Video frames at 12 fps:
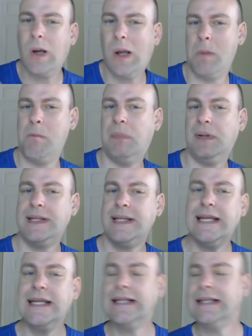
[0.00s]

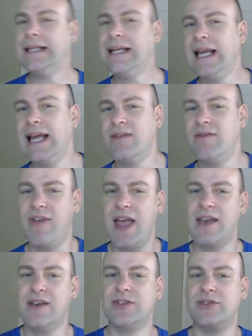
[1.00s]
completely
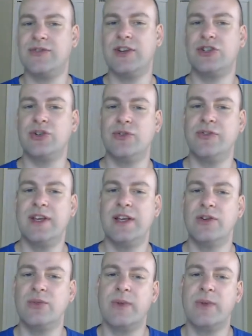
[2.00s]
invent official figures